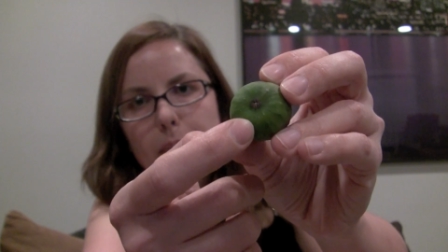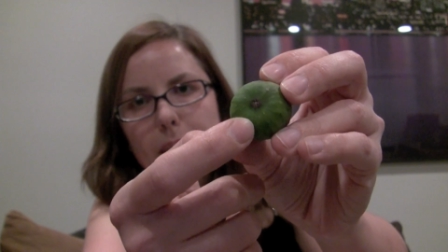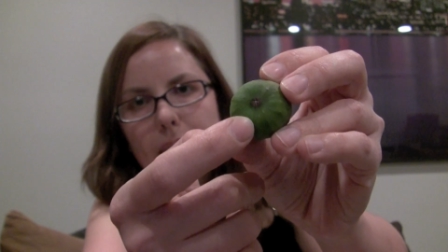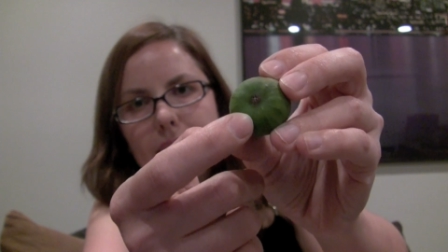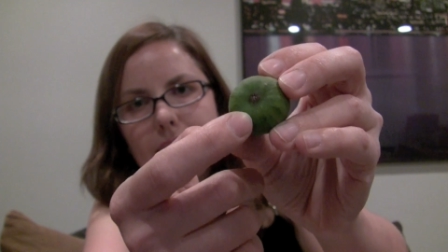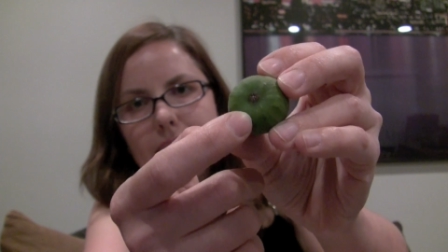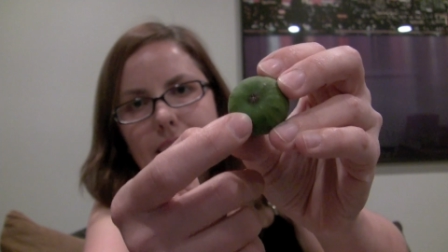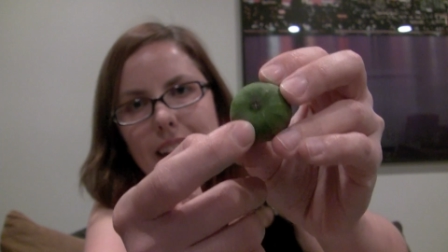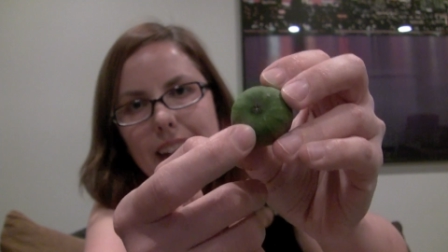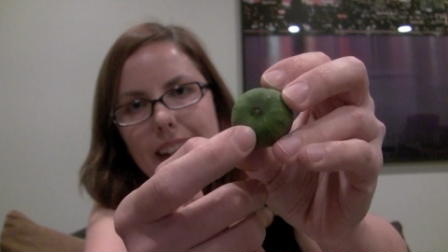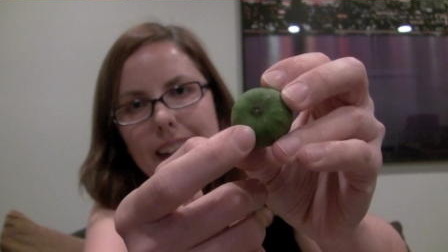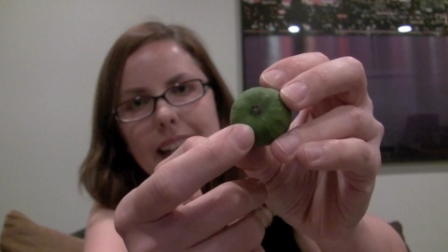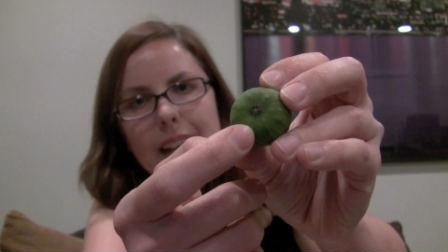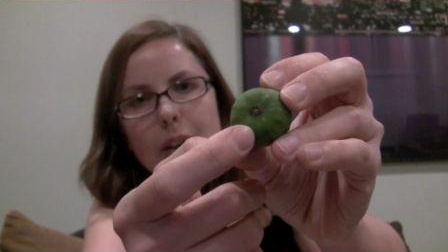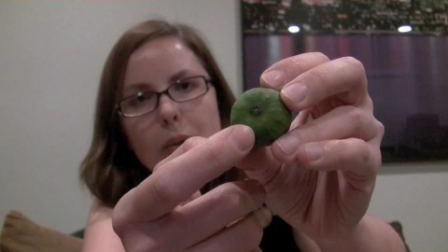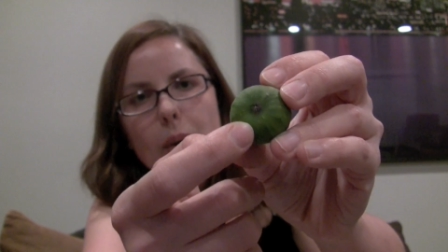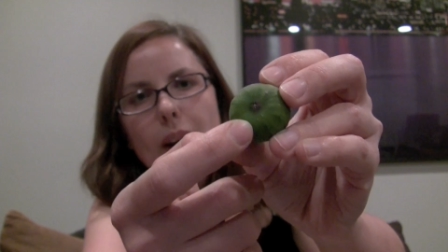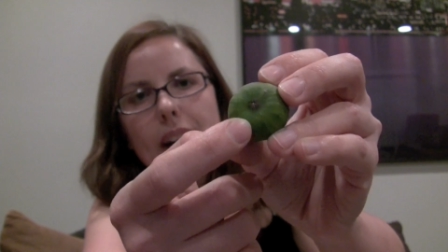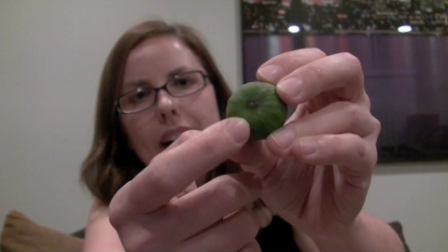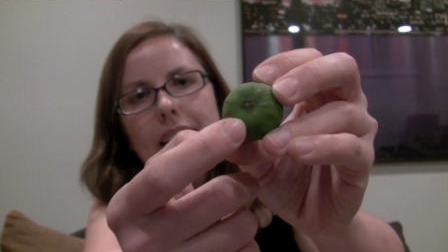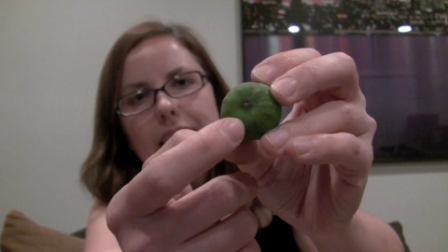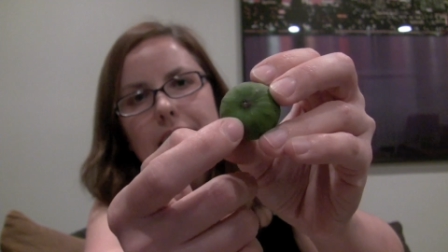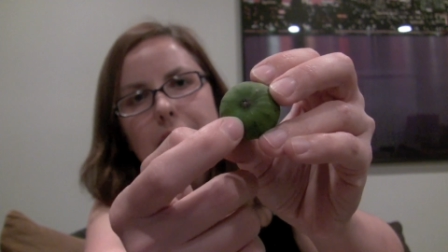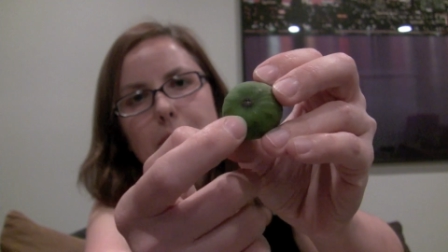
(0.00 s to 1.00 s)
by tiny
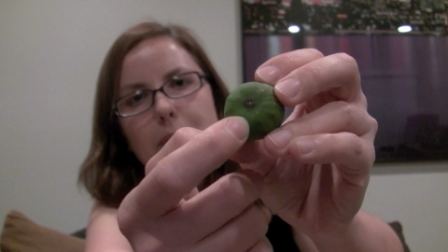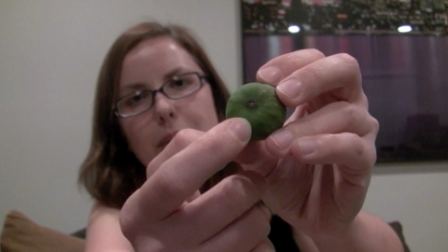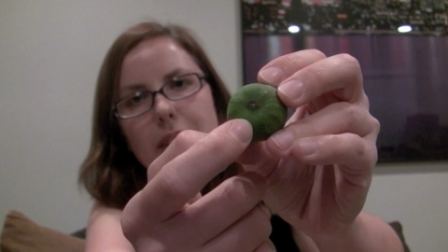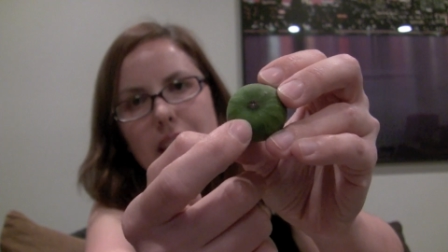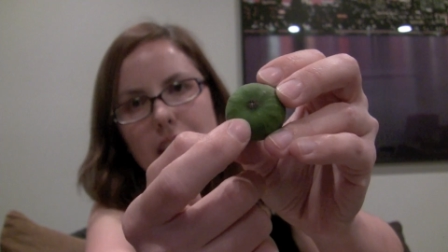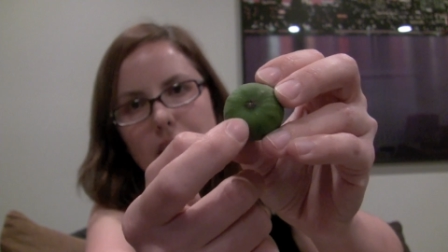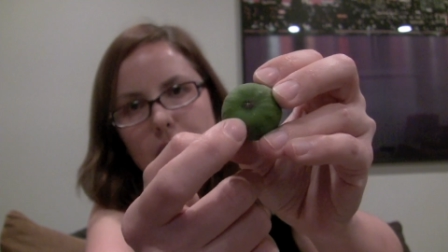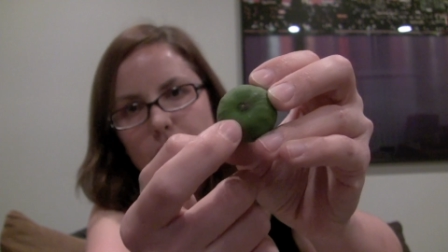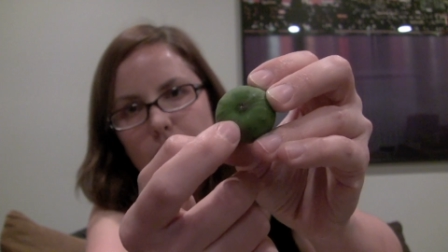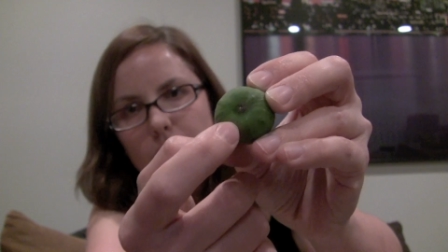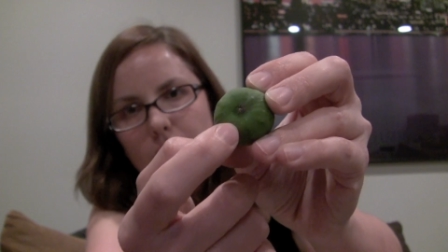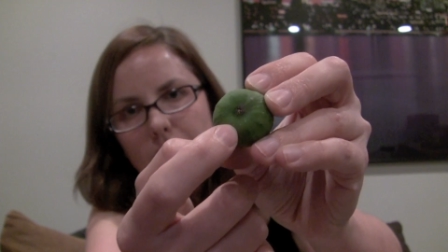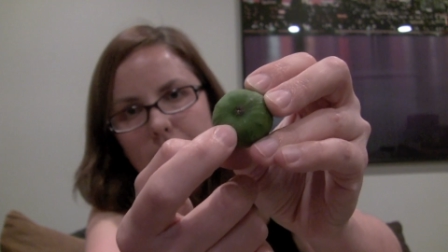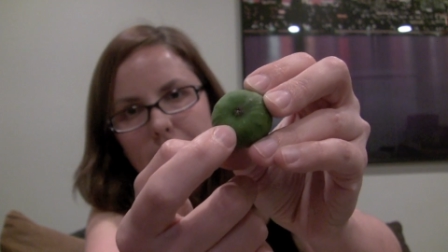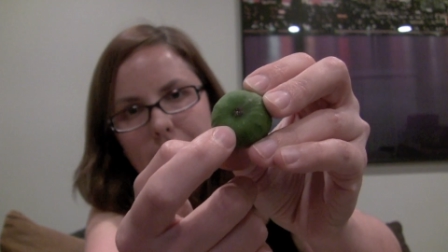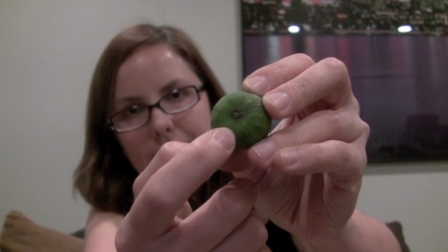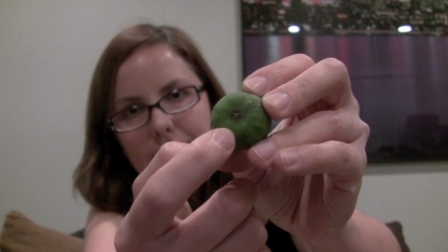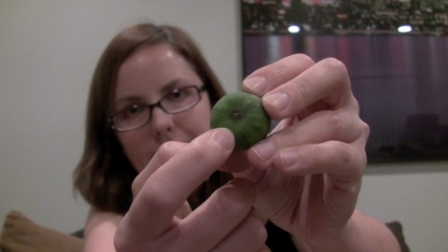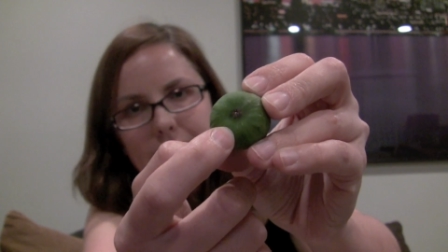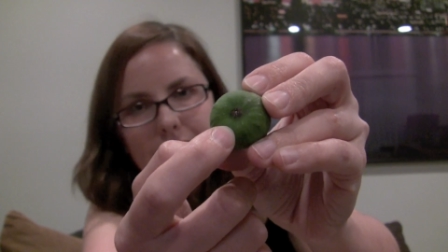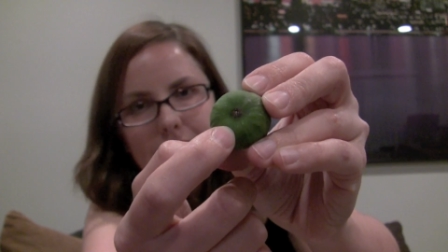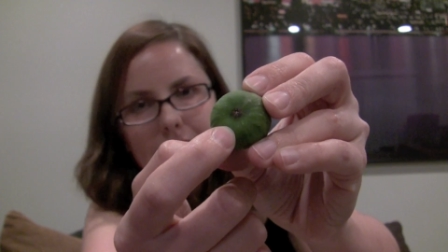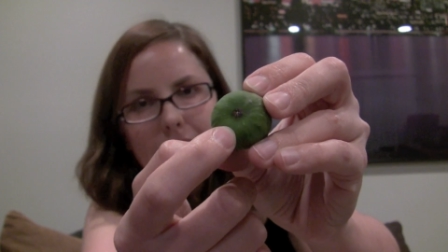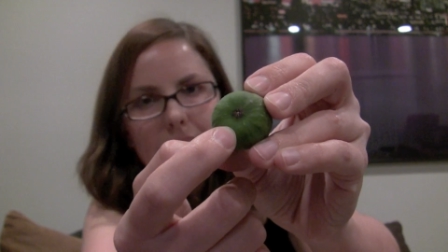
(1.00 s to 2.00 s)
wasps that crawl
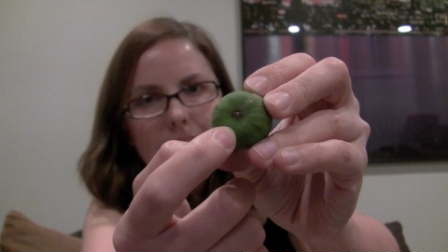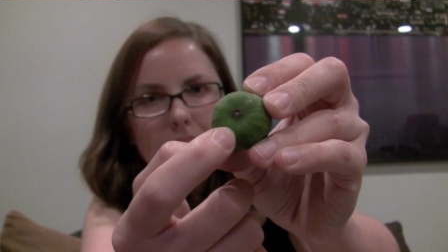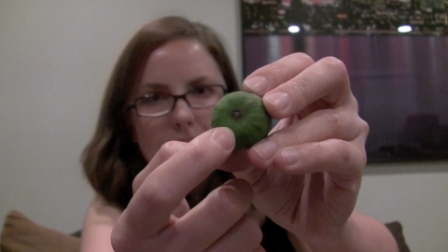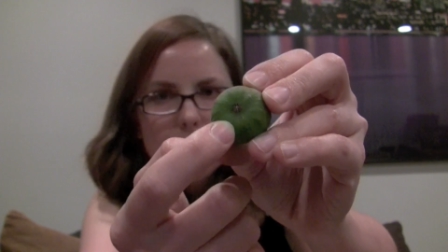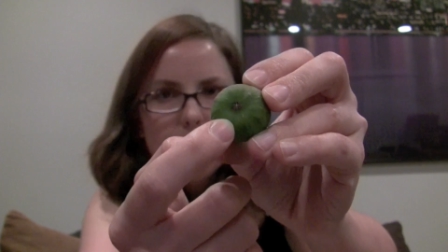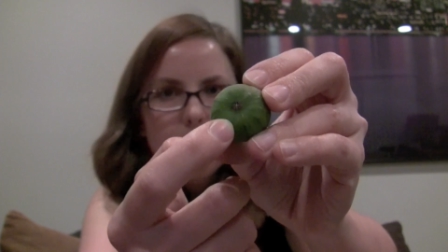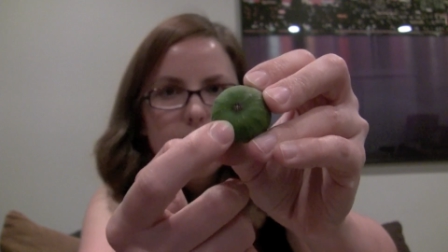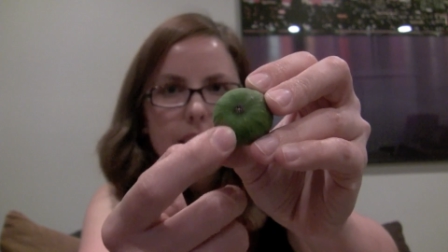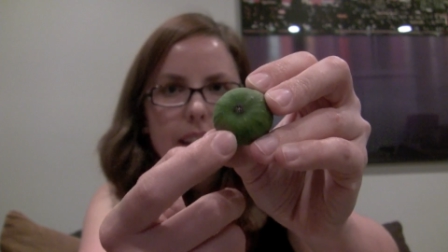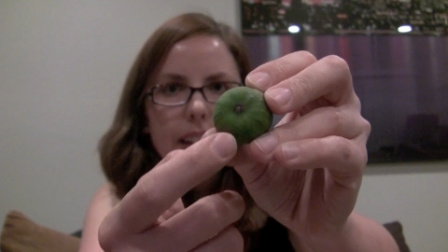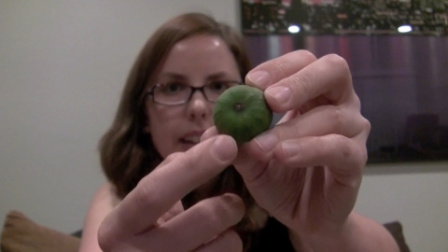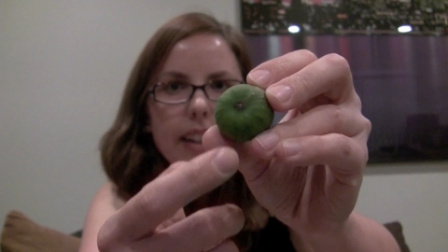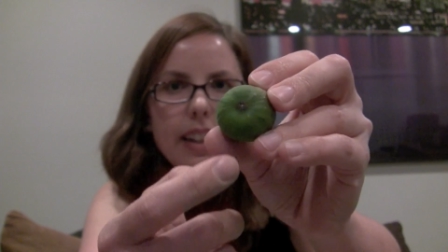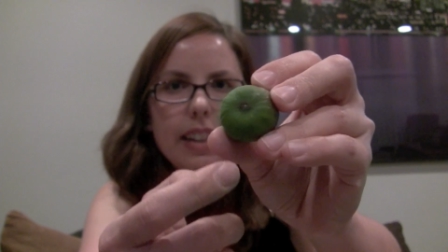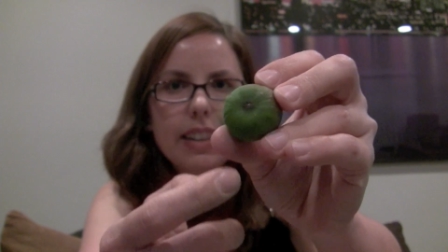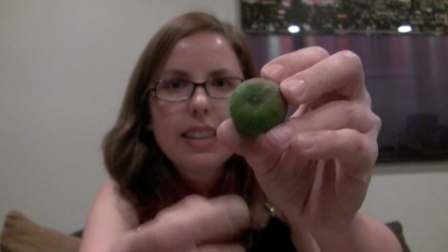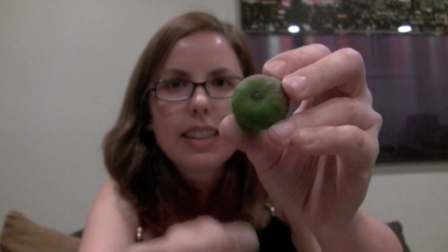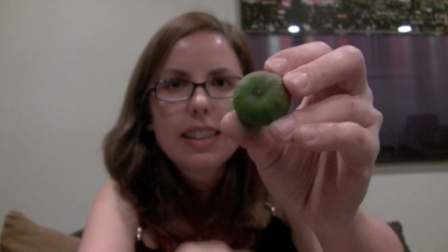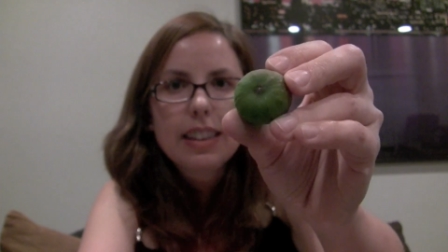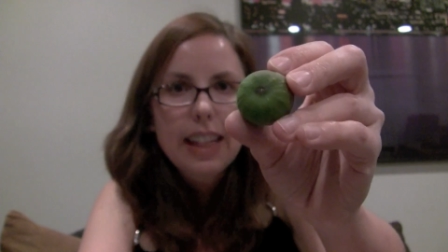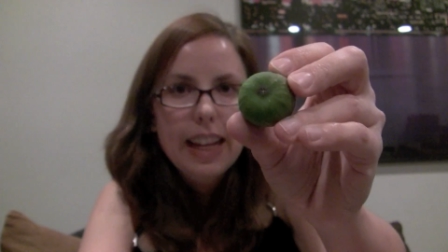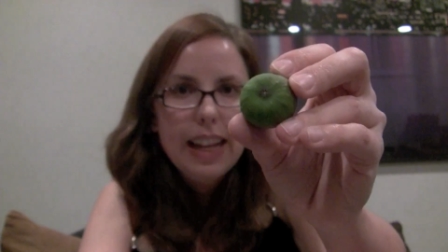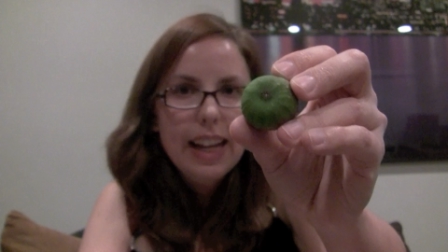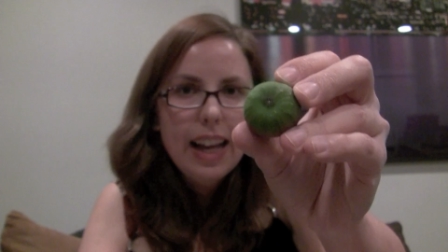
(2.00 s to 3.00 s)
inside the fig
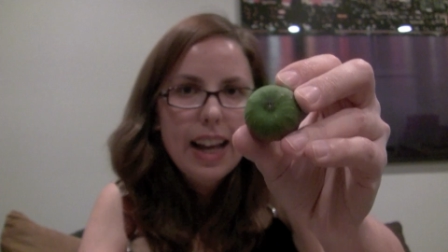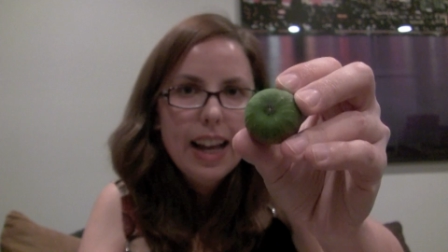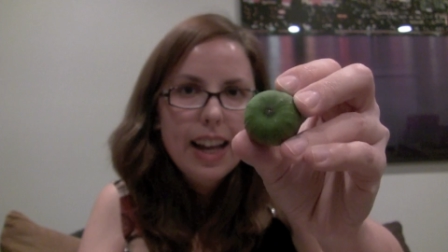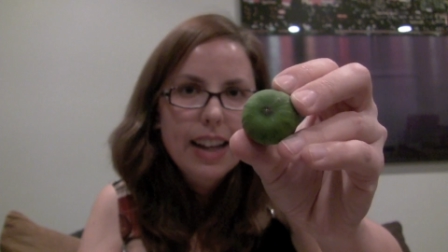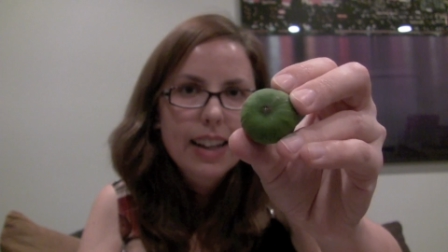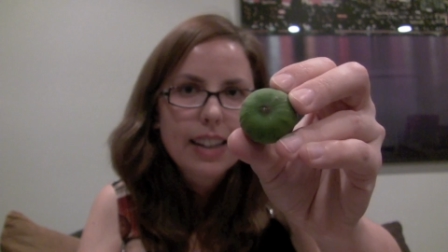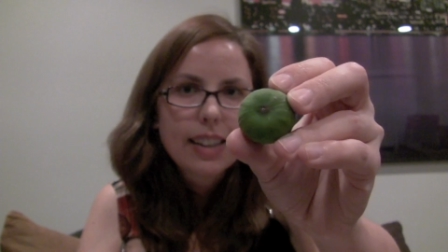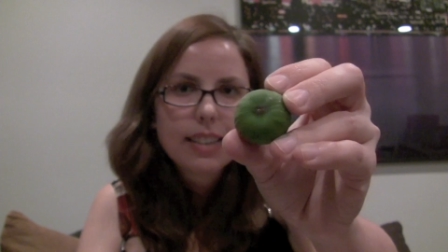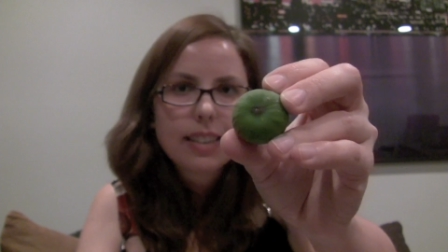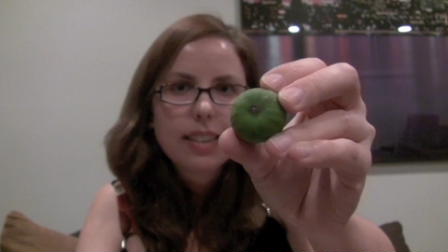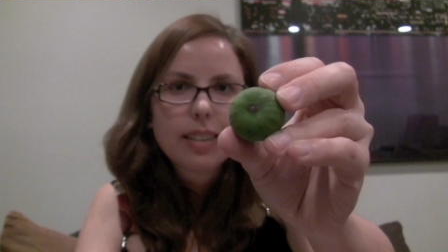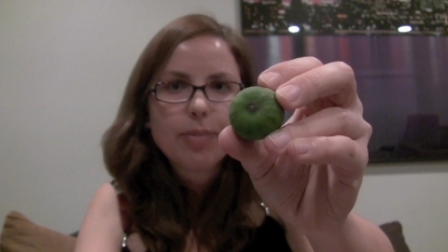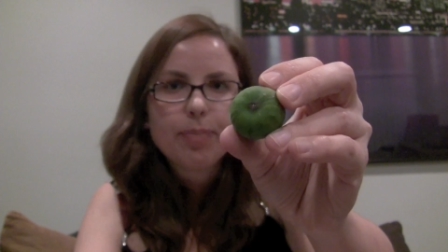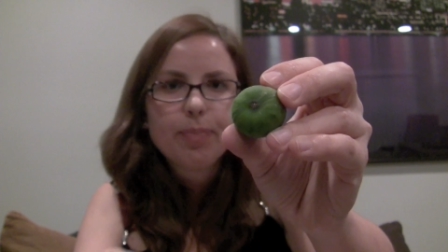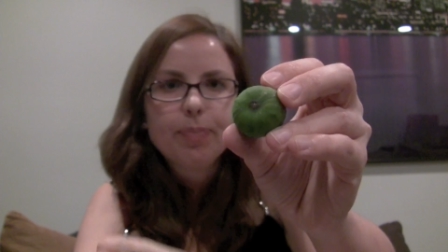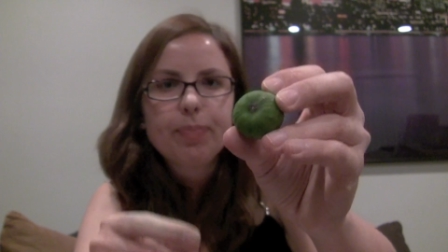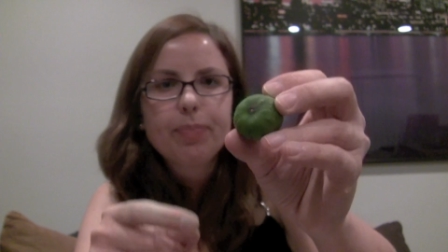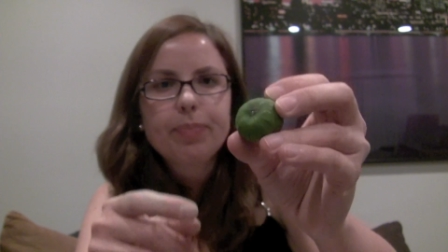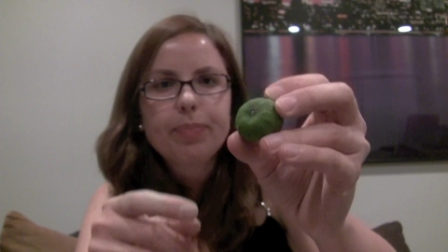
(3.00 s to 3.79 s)
to lay eggs